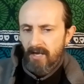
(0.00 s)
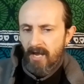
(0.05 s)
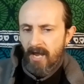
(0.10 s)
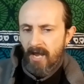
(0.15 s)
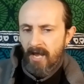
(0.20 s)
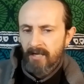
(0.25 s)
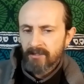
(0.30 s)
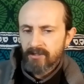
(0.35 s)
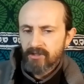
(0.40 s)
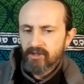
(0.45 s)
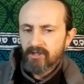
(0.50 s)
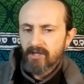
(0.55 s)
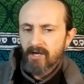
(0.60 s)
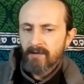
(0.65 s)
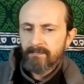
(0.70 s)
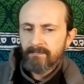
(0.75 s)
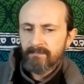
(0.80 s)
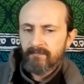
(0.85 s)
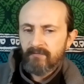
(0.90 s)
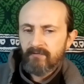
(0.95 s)
And
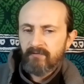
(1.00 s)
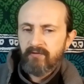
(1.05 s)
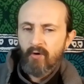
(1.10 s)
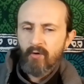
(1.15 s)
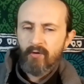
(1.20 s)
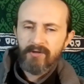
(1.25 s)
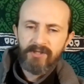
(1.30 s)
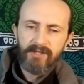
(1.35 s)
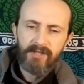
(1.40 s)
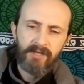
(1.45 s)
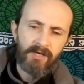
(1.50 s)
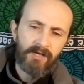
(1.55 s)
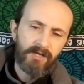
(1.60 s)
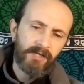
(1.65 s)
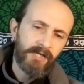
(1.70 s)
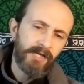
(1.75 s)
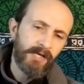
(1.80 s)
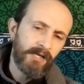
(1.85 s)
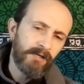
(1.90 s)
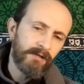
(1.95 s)
stop focusing
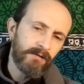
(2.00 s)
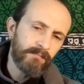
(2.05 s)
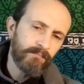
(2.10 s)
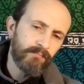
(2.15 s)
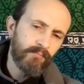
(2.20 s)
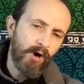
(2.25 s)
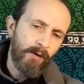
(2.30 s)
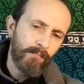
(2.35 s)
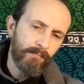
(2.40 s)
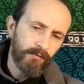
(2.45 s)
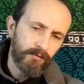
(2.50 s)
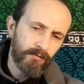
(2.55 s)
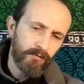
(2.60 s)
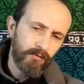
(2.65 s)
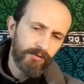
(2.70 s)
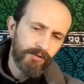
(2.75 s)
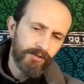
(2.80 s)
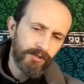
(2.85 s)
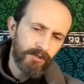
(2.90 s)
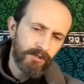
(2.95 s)
on getting proper
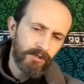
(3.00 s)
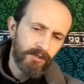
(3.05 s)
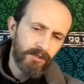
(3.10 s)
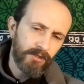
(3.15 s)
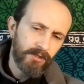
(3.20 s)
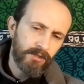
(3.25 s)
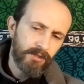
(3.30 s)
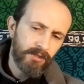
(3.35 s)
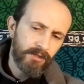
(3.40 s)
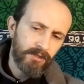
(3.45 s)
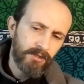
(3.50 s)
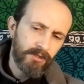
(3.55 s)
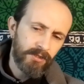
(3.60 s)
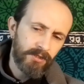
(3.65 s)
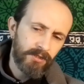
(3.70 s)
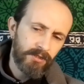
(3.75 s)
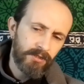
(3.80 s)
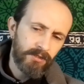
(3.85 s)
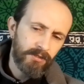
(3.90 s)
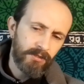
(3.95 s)
closure.
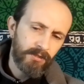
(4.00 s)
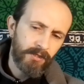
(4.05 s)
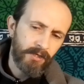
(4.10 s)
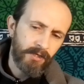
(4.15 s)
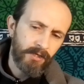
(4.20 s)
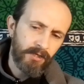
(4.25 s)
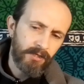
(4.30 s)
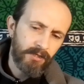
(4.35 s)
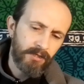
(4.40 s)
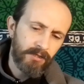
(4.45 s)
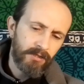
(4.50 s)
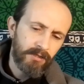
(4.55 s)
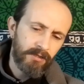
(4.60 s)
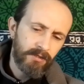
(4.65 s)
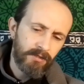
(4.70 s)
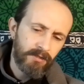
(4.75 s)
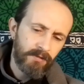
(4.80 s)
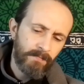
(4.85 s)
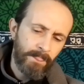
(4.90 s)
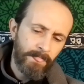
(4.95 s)
Okay?
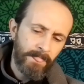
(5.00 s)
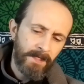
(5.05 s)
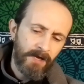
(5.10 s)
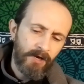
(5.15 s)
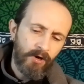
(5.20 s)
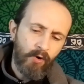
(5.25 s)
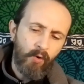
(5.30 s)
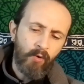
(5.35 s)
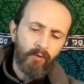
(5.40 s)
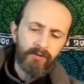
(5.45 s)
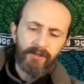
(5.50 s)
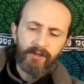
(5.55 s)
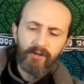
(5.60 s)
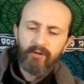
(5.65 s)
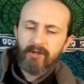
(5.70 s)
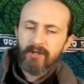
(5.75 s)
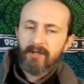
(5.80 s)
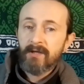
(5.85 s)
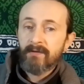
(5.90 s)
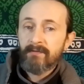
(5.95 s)
Only
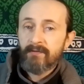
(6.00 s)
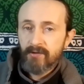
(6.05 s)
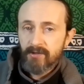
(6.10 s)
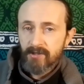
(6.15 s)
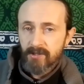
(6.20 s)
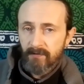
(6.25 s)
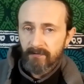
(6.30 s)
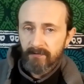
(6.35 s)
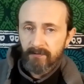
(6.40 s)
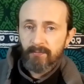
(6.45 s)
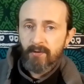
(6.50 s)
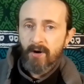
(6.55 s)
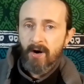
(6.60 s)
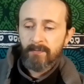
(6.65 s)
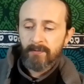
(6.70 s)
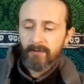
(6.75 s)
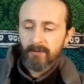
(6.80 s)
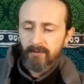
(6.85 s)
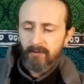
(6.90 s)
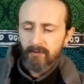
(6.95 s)
you can give yourself the
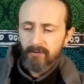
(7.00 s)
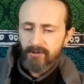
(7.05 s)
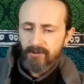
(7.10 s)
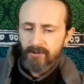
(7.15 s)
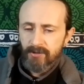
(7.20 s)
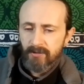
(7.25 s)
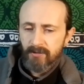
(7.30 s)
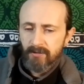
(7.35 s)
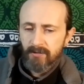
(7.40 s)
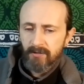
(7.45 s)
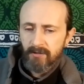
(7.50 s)
proper closure.